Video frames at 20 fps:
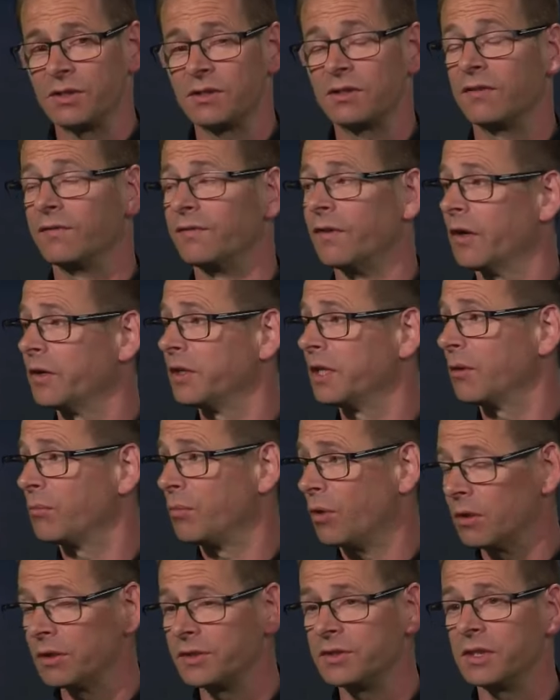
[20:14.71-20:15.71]
It's defined our
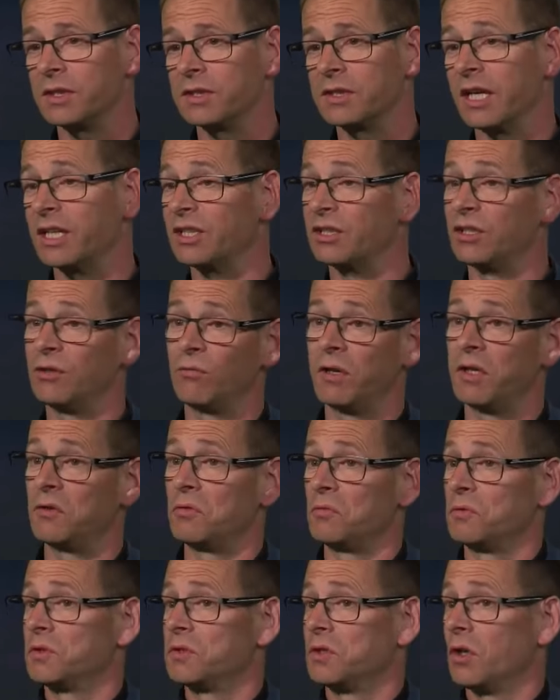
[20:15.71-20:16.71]
politics. Actually, whether
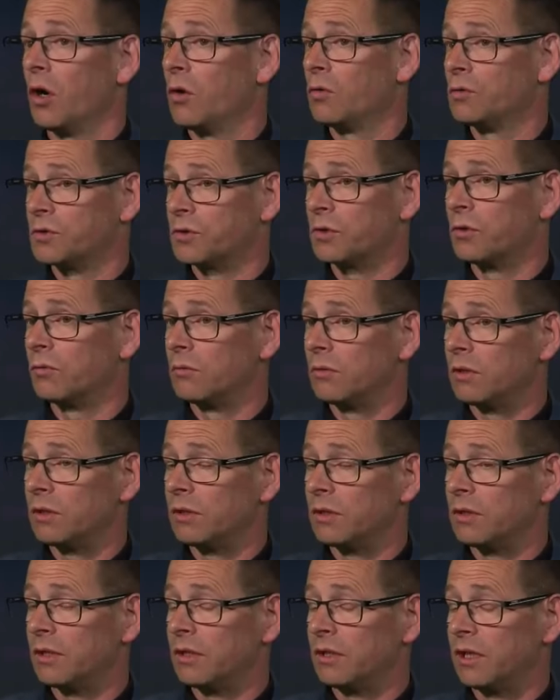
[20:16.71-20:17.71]
it was old school
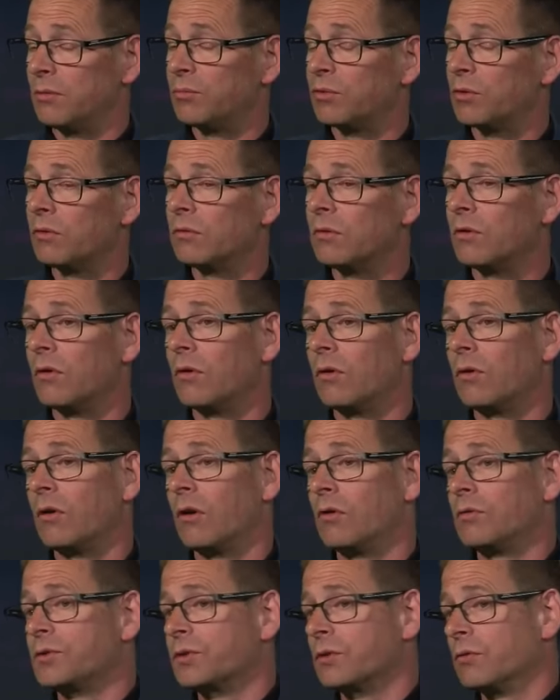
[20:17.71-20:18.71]
liberal or
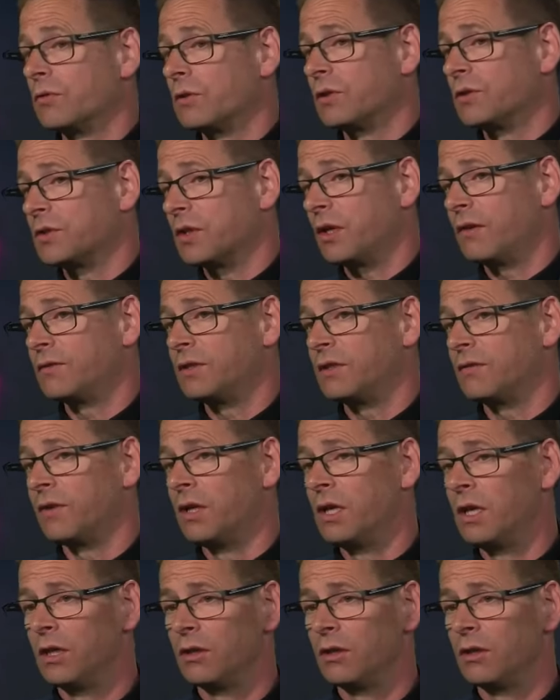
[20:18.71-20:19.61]
old school conservative,